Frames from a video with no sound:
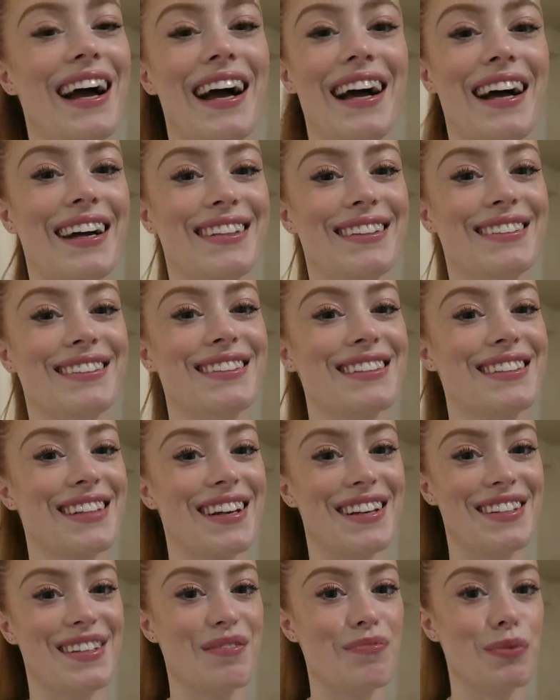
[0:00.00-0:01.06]
and
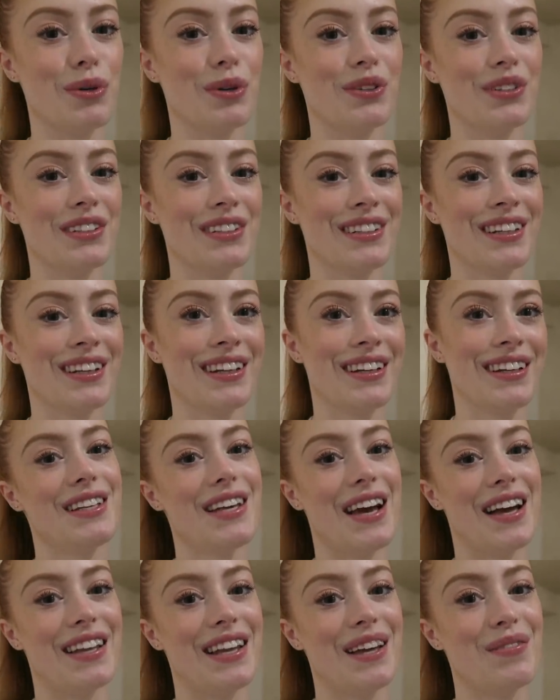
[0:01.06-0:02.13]
skirting board. So
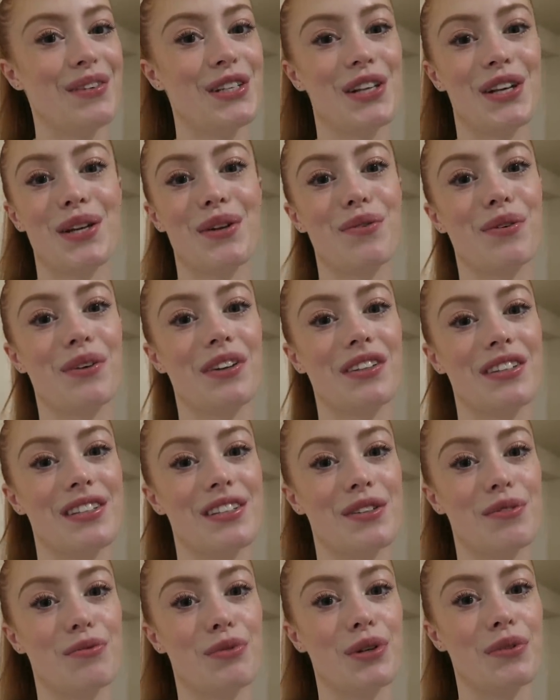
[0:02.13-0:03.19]
yeah, let me show you what
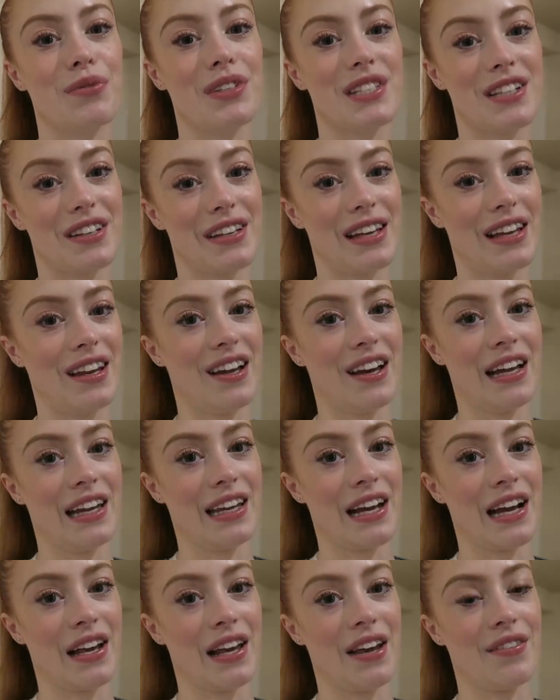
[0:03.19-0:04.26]
the room is looking
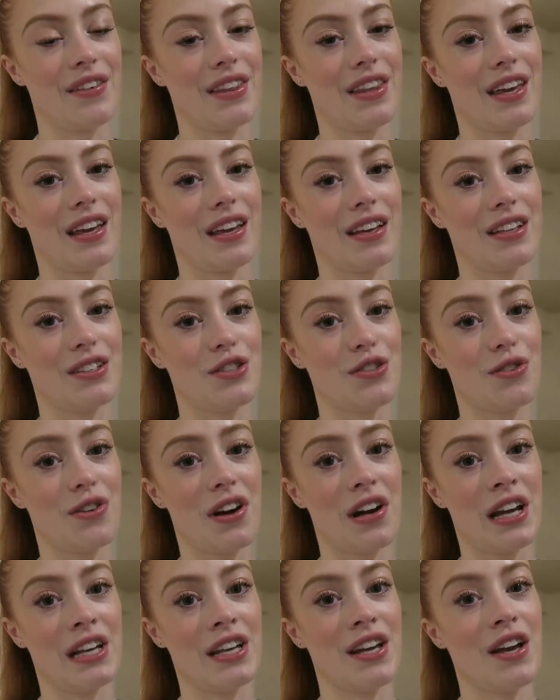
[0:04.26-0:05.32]
like now that everything has
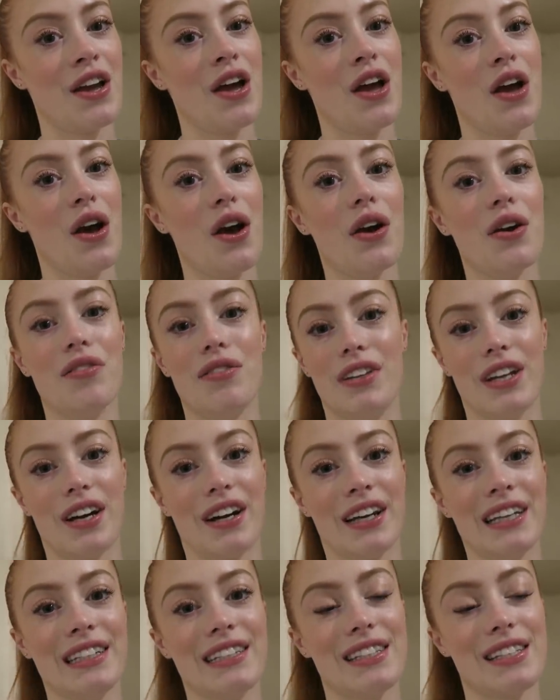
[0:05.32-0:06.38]
dried
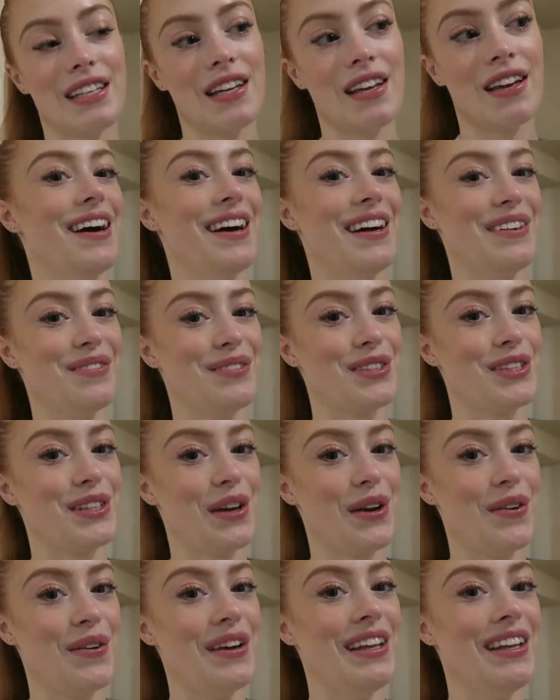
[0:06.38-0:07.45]
overnight. I am
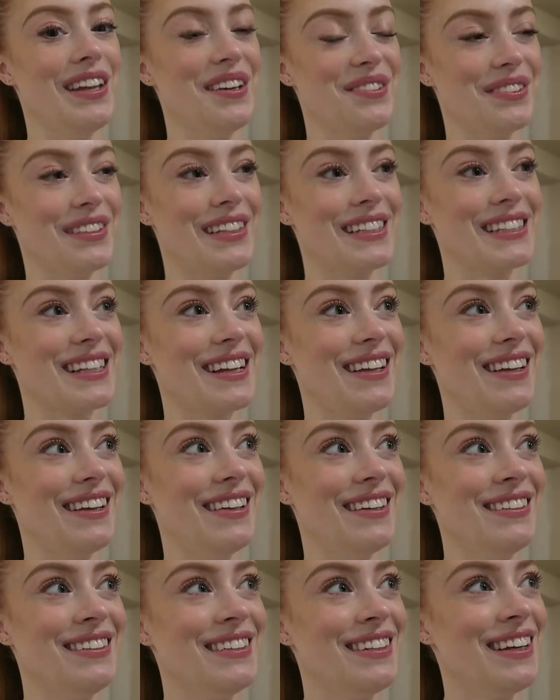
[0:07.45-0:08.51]
so in love with this
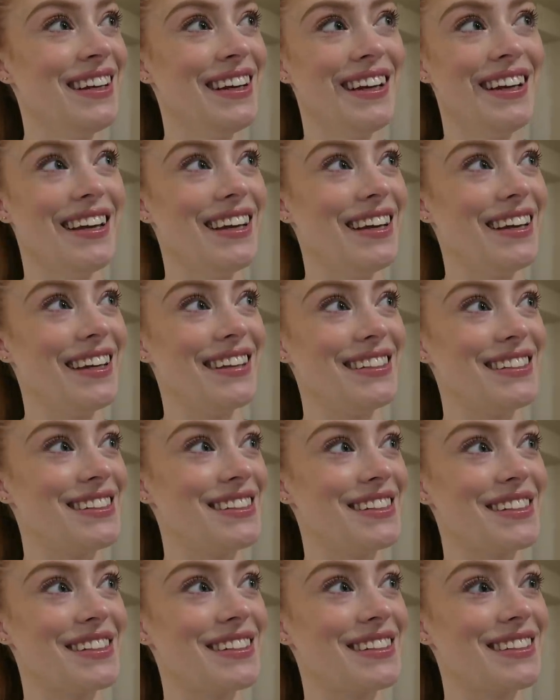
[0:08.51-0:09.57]
colour. It's
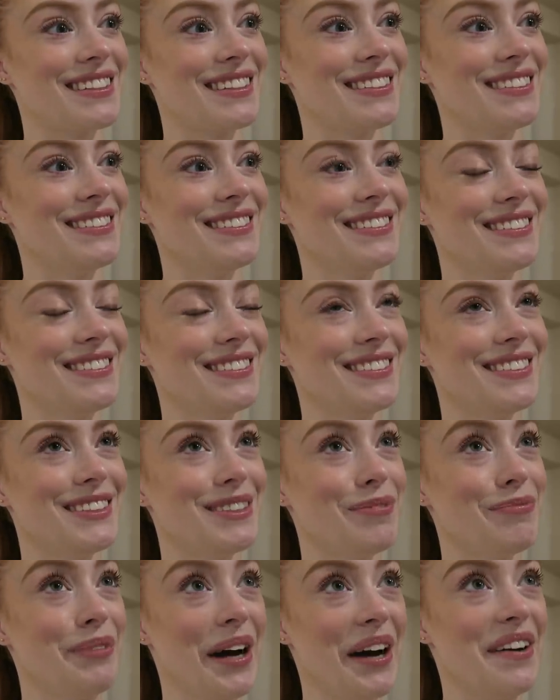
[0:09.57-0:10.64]
just
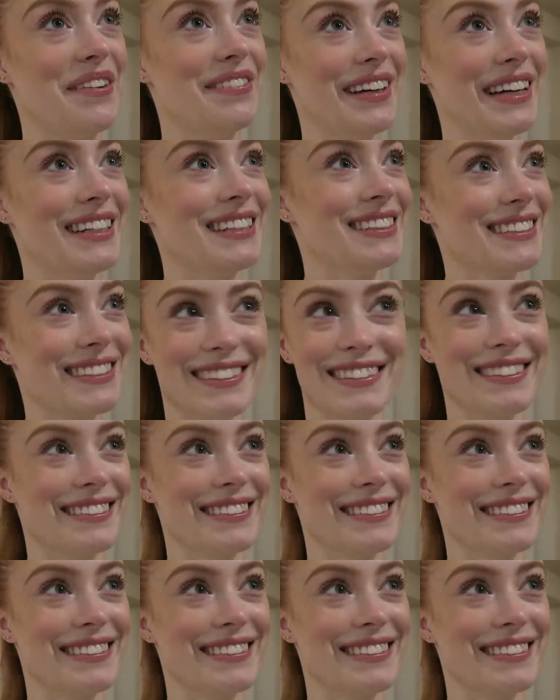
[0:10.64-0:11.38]
perfect.